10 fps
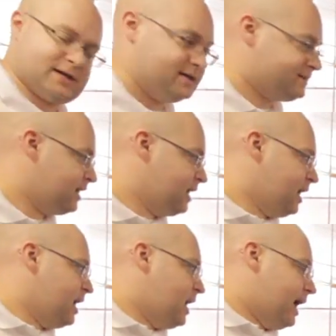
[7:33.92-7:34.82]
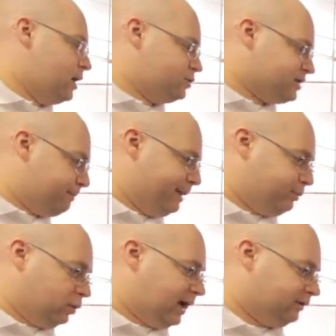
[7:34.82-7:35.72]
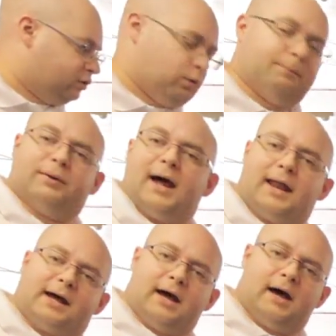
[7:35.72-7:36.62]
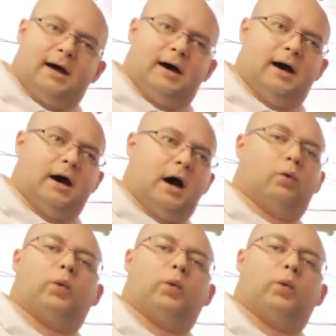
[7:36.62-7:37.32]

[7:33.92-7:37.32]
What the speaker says: because I know some people like to apply like a